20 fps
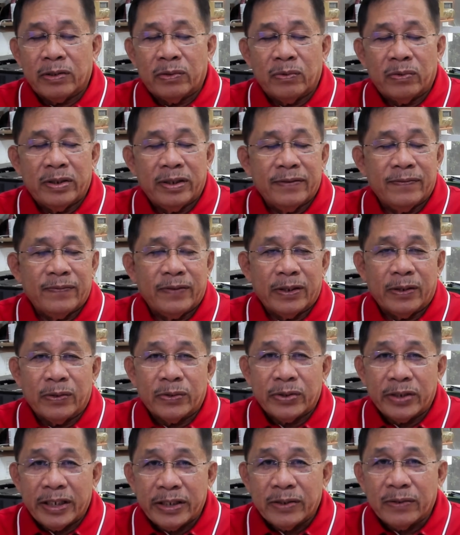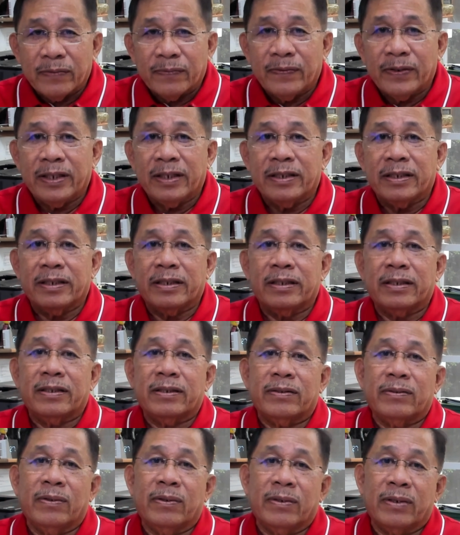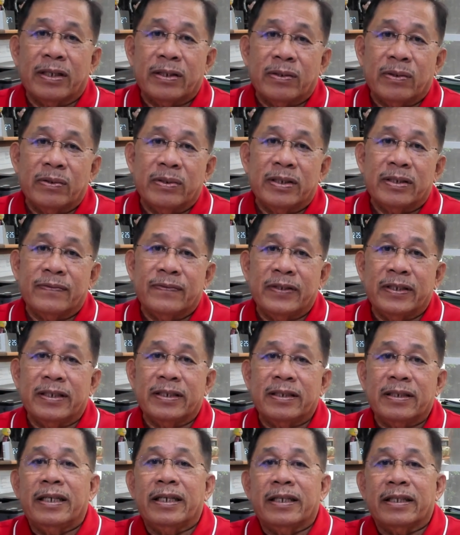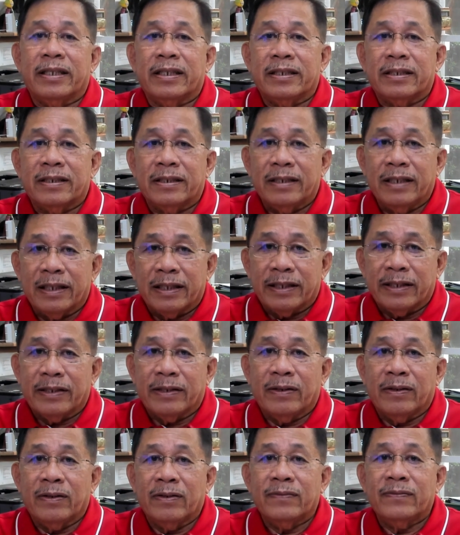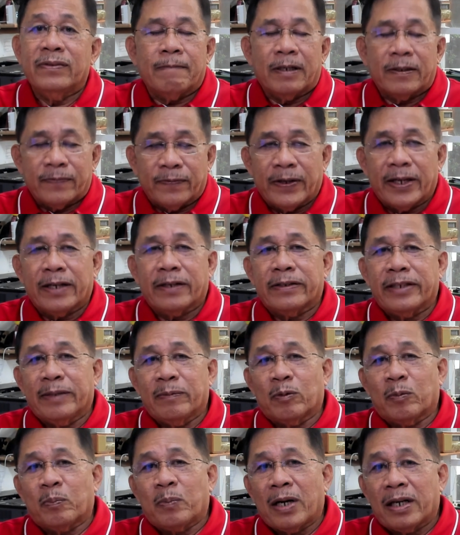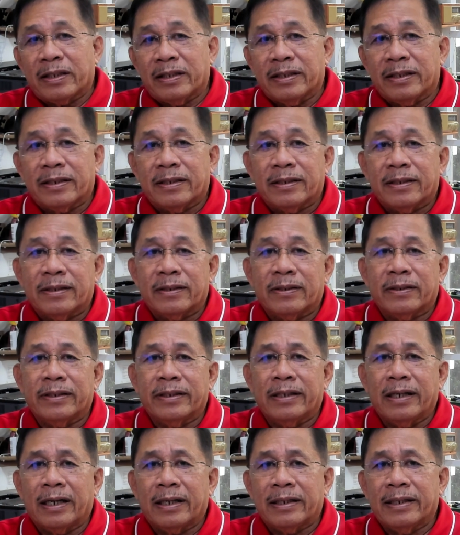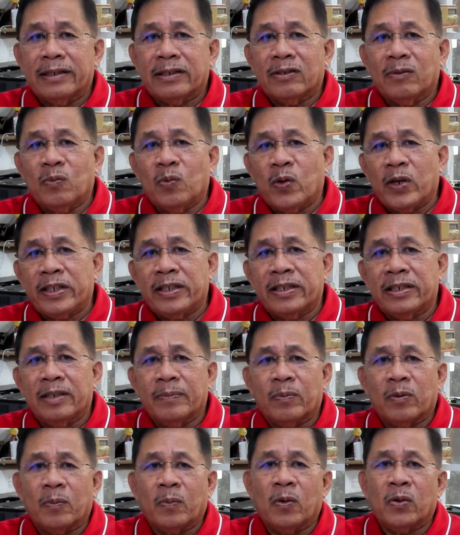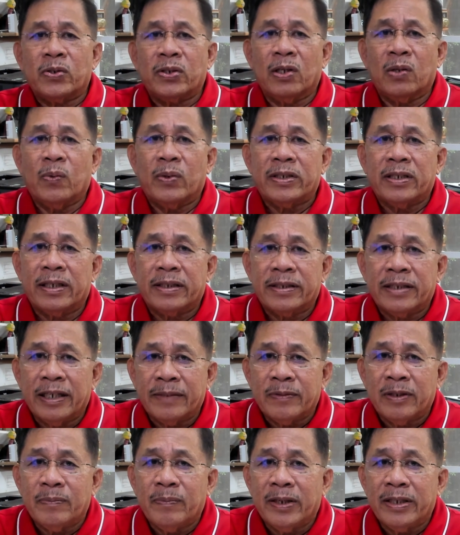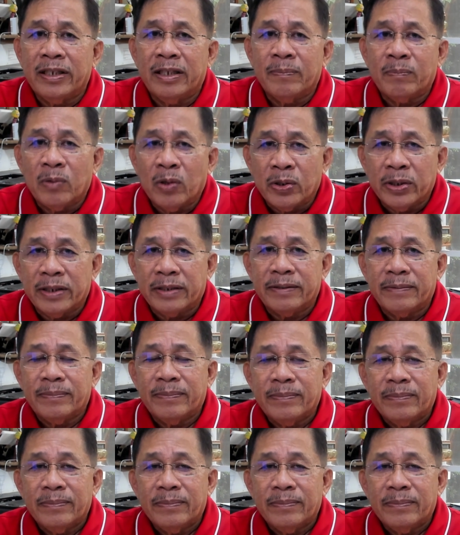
to give negotiation fees, or attorney's fees, it is guilty of unfair labor practice, regardless of whether the proposal was accepted by the employer.